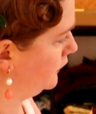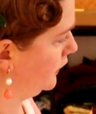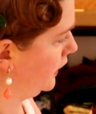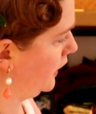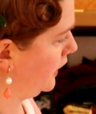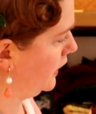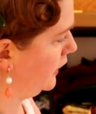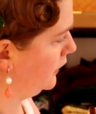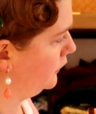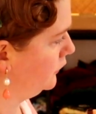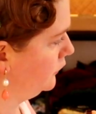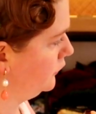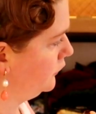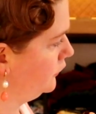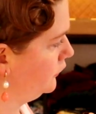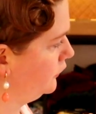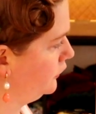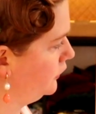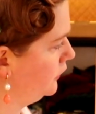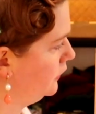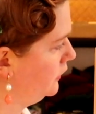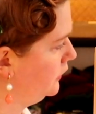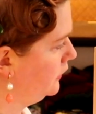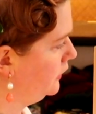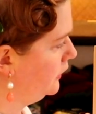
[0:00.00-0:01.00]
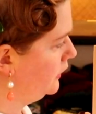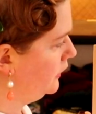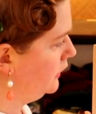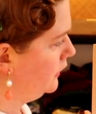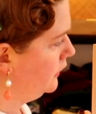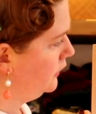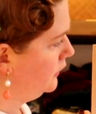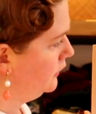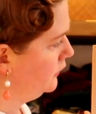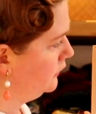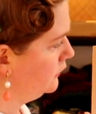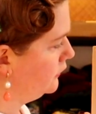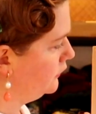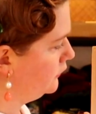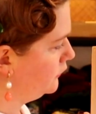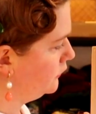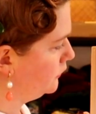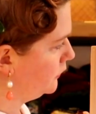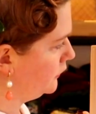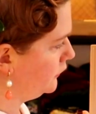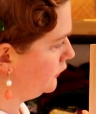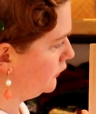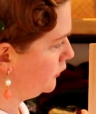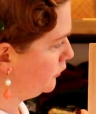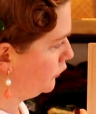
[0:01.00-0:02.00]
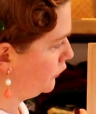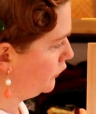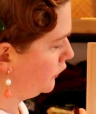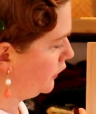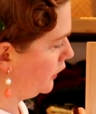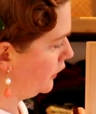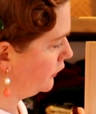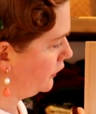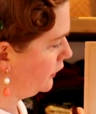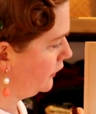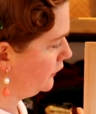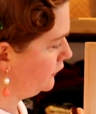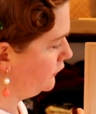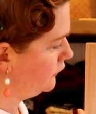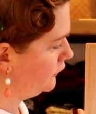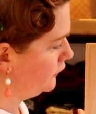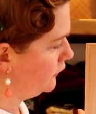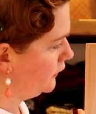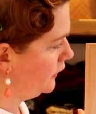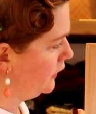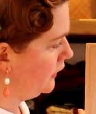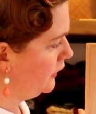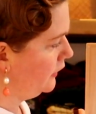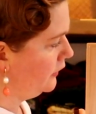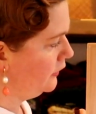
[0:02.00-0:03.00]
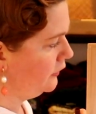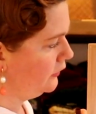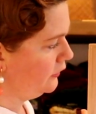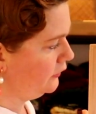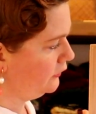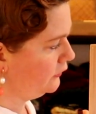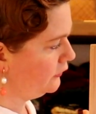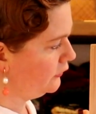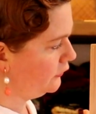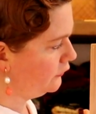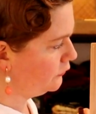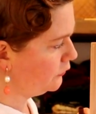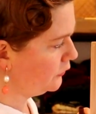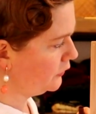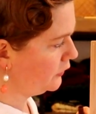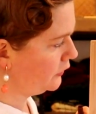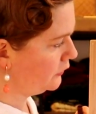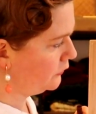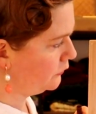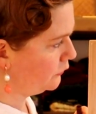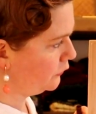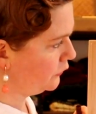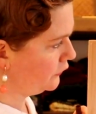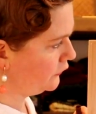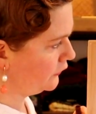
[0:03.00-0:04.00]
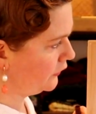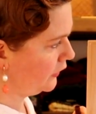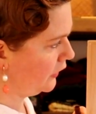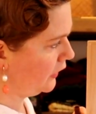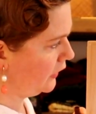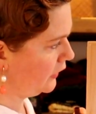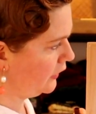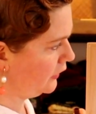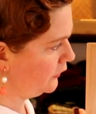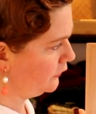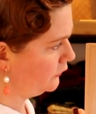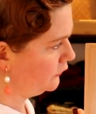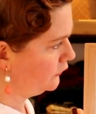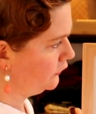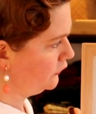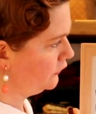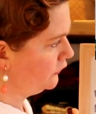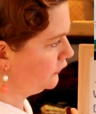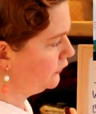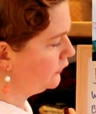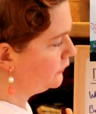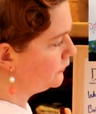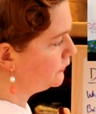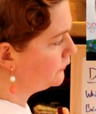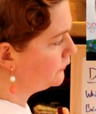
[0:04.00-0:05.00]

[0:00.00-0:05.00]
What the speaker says: cut out. This one's in progress. This one was cut out,